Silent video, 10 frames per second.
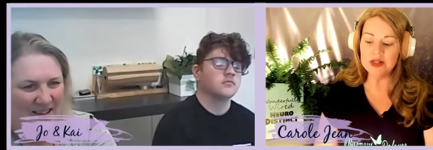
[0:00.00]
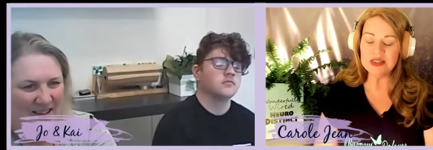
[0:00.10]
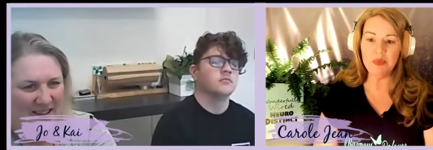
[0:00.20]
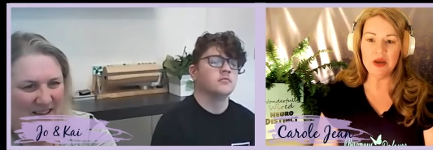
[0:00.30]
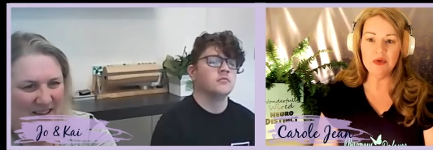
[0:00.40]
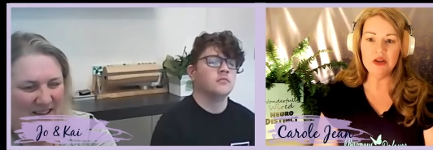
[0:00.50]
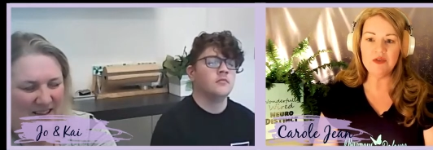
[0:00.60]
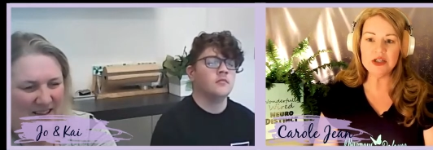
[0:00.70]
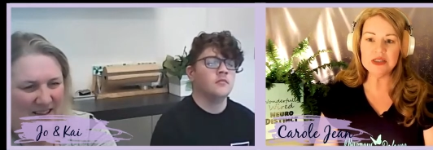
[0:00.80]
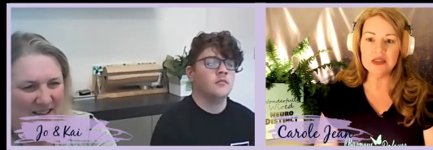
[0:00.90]
Speaker 1: once I played
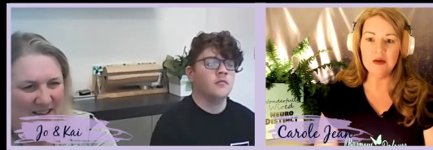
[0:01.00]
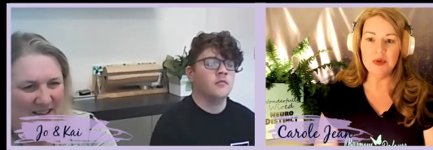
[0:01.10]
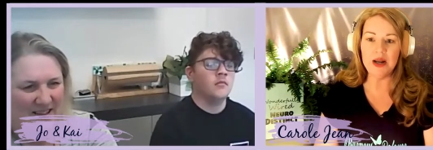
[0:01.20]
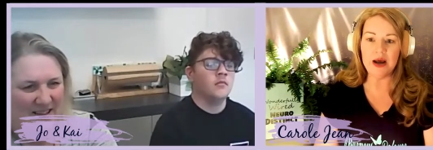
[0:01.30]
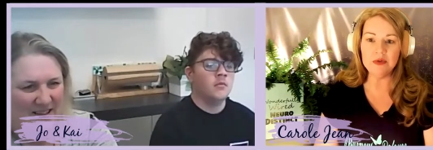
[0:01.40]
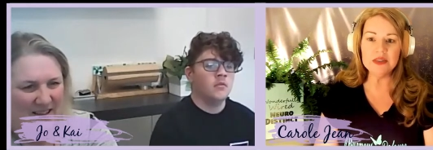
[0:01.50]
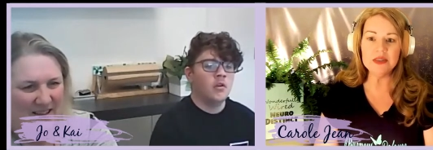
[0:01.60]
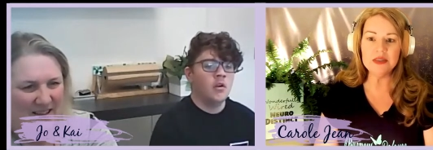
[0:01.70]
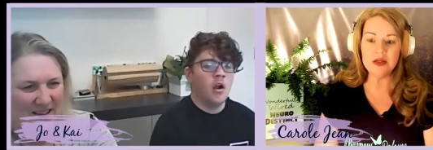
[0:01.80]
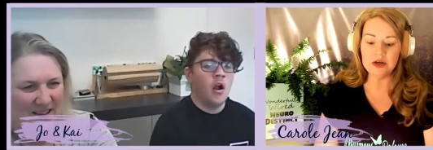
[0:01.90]
with it for just a little bit, I
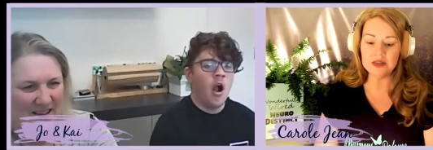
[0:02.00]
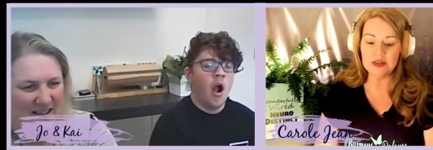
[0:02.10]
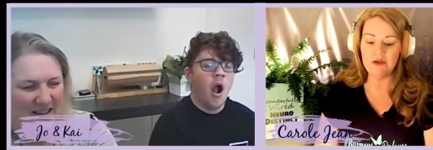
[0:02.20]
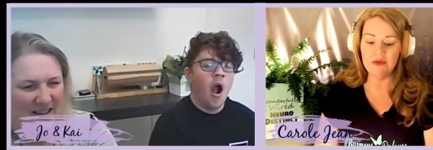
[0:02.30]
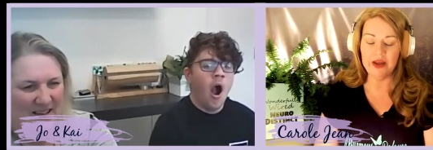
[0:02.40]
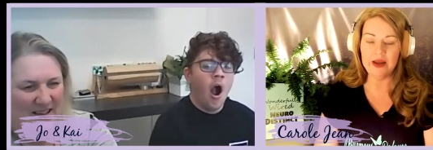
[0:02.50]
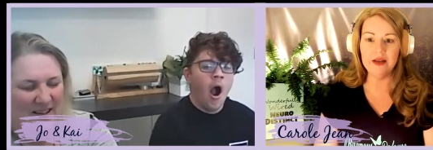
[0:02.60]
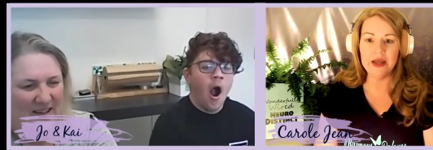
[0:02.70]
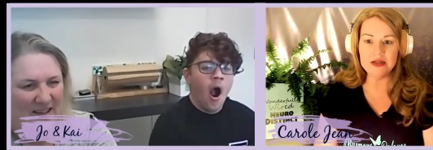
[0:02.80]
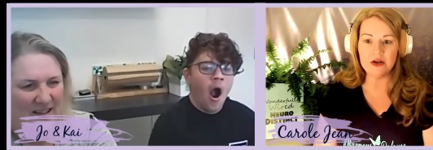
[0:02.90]
was seriously
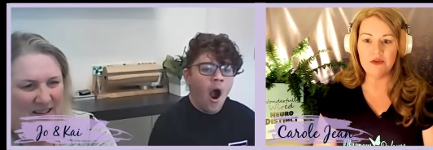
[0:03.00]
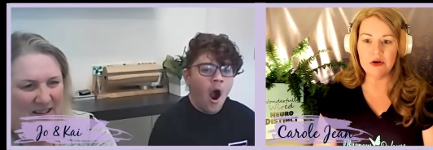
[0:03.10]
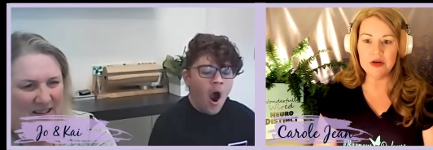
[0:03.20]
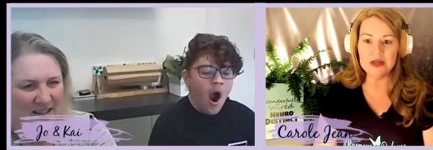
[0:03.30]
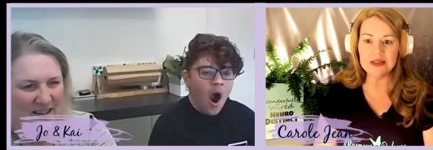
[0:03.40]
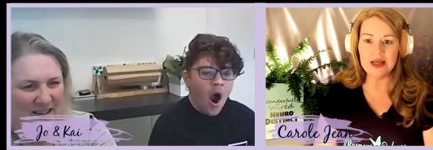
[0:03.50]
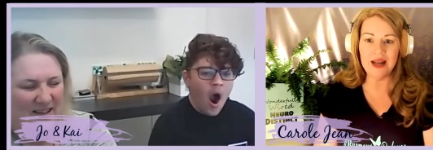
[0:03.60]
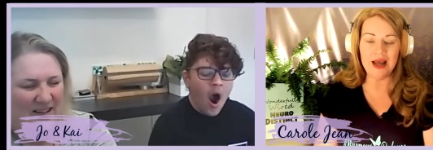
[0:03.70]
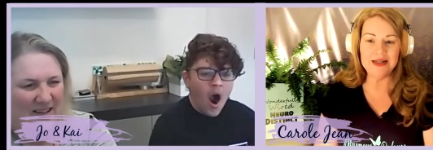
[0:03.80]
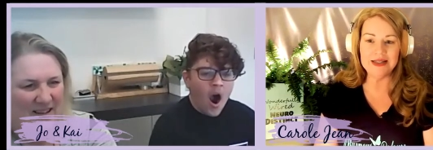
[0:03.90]
like laser
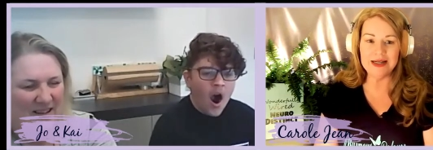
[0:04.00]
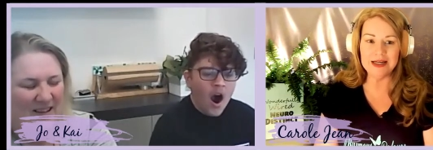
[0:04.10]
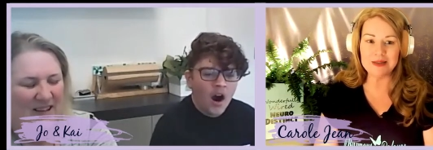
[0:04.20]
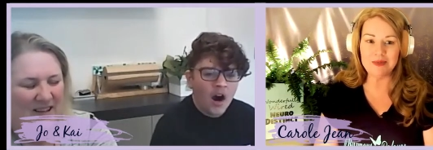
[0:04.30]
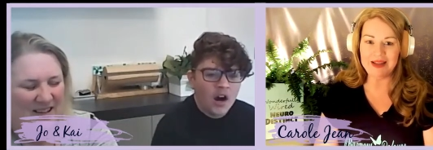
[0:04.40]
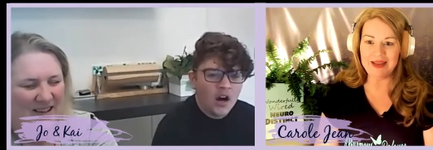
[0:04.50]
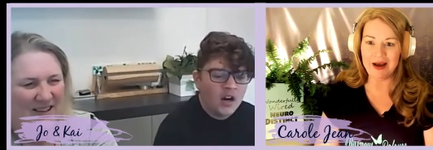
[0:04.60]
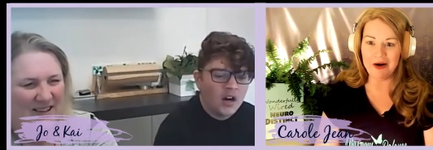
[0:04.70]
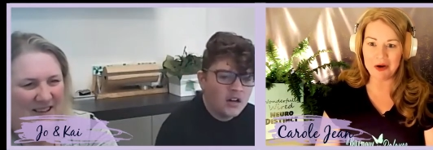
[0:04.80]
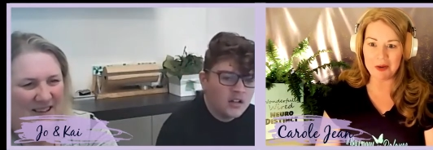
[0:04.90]
focused, and I didn't
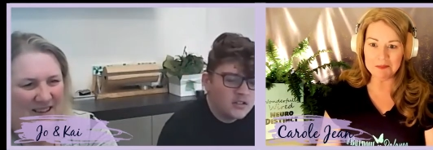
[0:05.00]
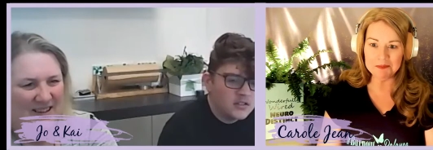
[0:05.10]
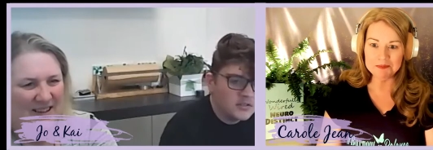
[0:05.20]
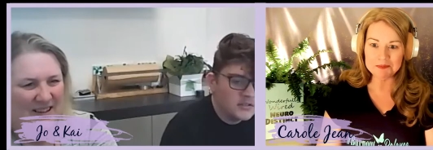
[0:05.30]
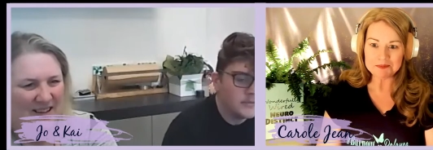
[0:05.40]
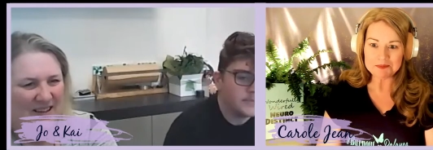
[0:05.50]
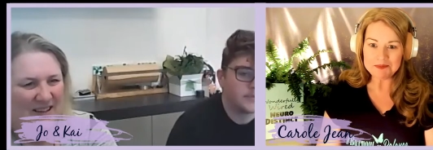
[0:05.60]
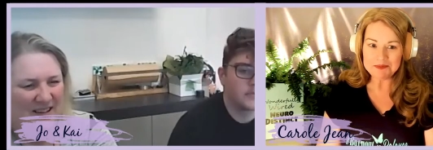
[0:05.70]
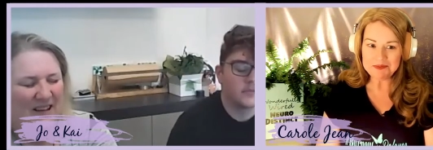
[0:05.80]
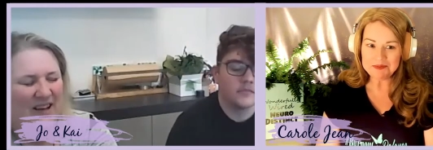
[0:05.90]
expect that outcome.
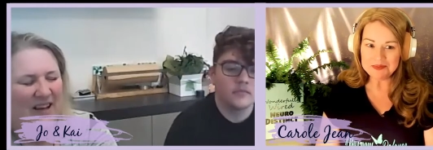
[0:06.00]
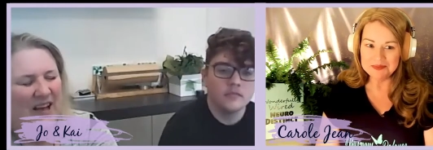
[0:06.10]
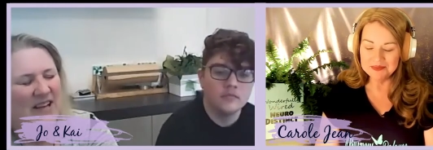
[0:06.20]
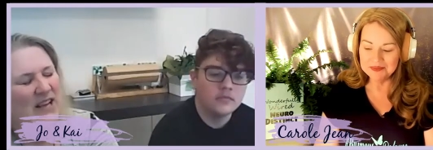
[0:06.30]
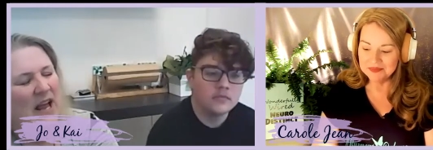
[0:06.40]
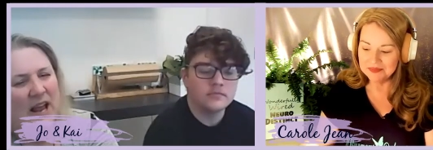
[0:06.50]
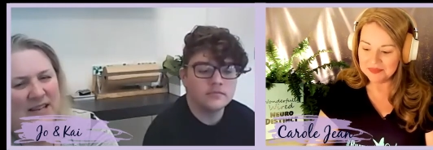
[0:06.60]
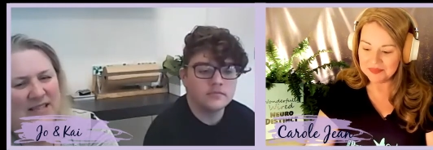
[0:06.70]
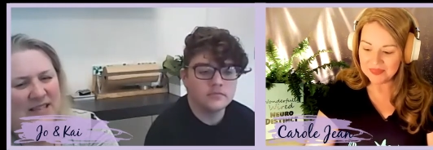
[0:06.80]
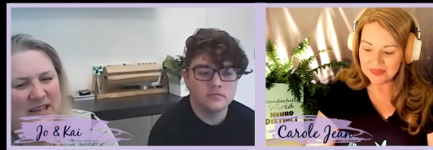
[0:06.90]
Speaker 2: Yeah. It's,
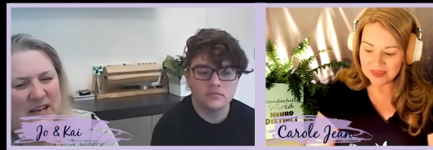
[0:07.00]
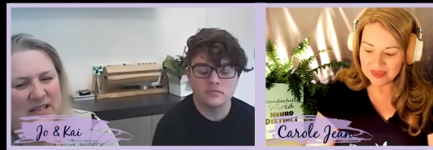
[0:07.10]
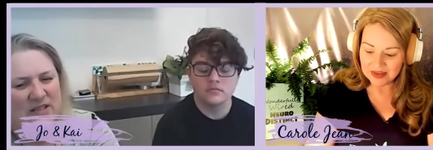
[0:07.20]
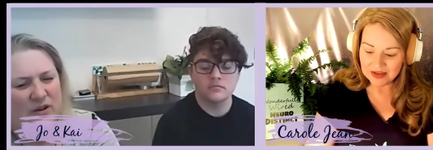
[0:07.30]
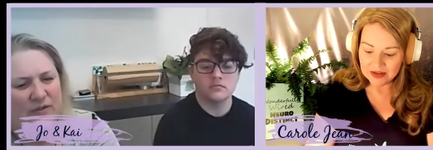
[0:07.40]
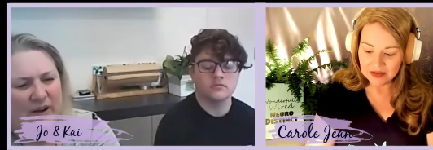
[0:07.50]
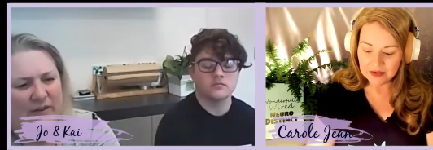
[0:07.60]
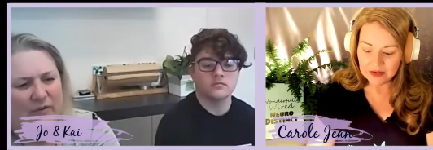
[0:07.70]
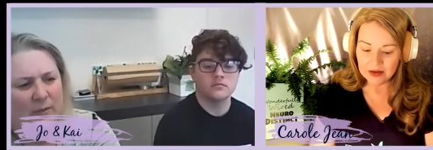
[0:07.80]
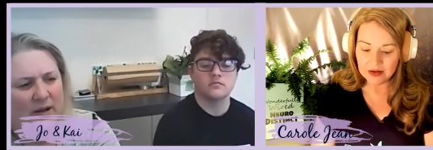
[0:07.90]
as I said, it's not for
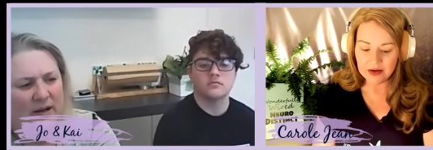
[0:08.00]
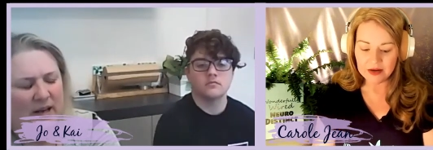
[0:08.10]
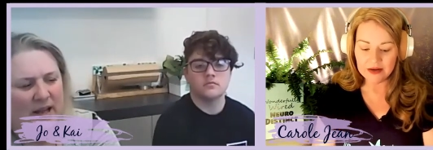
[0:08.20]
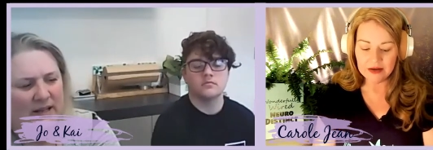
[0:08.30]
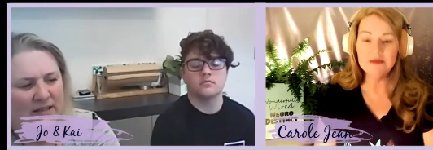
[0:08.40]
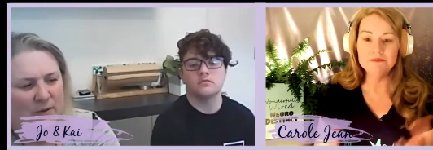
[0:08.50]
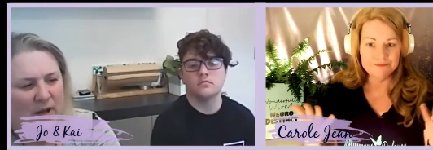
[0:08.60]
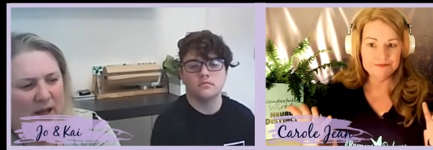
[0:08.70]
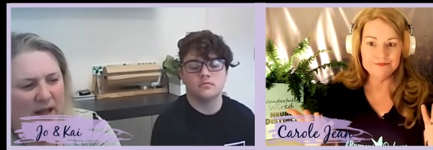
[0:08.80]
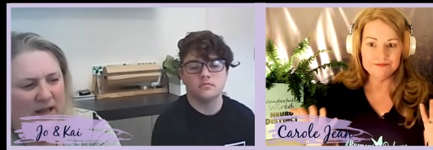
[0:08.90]
everyone.
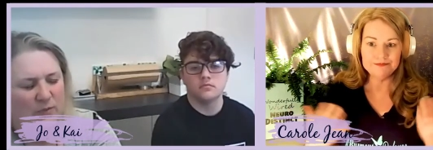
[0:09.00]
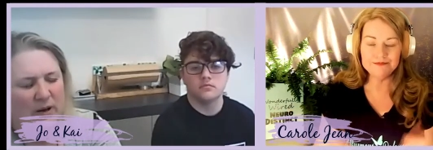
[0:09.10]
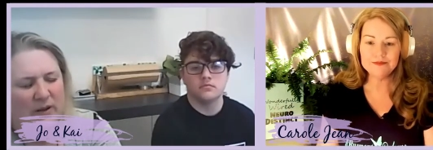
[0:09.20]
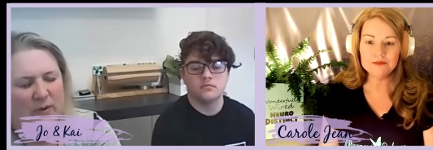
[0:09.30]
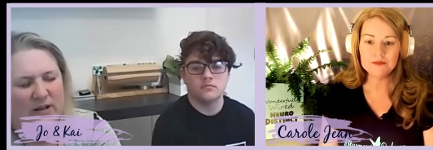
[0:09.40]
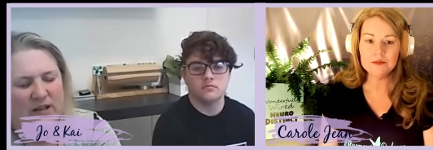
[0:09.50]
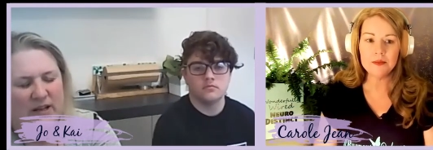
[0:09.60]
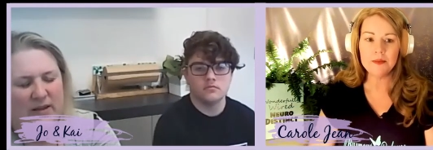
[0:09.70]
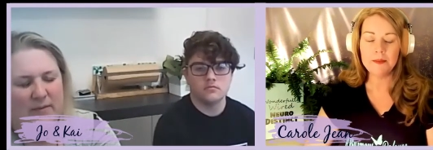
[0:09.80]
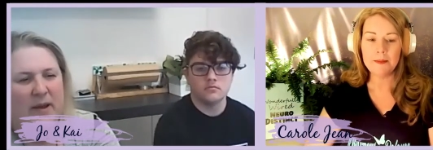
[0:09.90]
It's one of the ones,
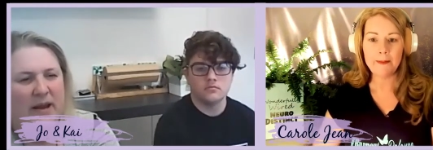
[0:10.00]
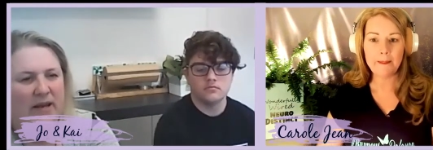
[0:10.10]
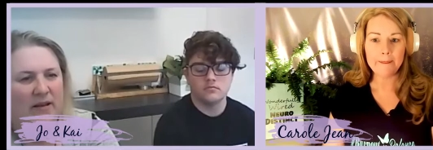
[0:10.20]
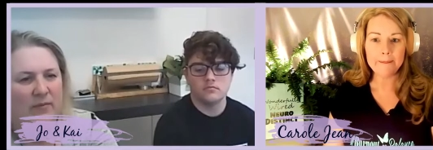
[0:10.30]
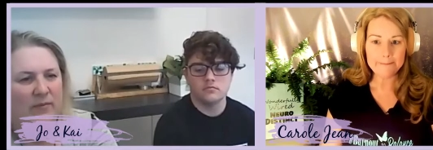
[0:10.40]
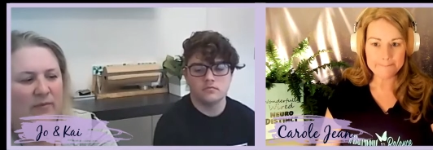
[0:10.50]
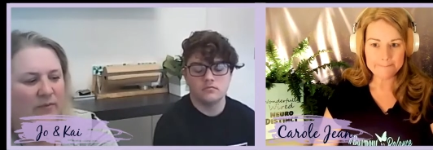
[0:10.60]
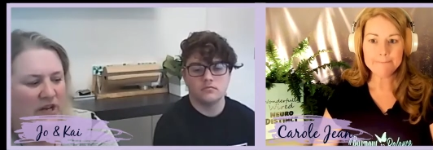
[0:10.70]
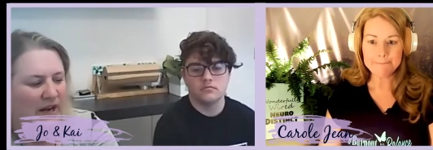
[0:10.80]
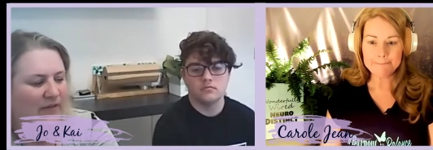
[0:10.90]
like the
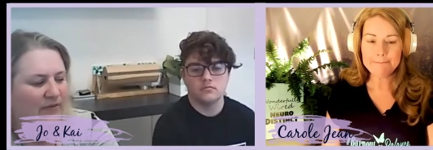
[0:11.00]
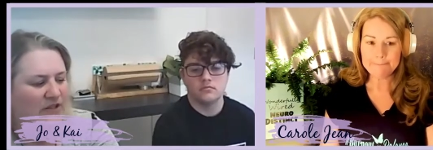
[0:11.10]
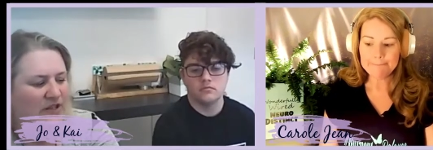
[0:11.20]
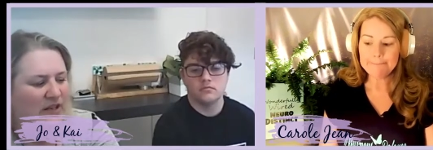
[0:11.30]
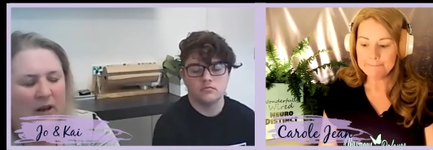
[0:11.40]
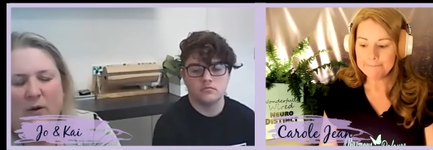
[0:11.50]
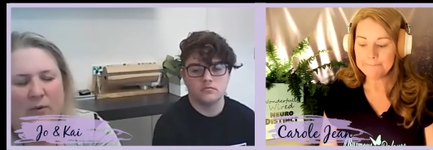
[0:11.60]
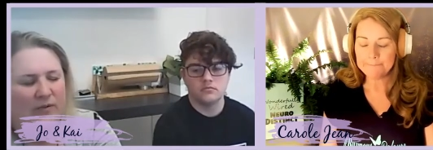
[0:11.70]
medium chain fidget. We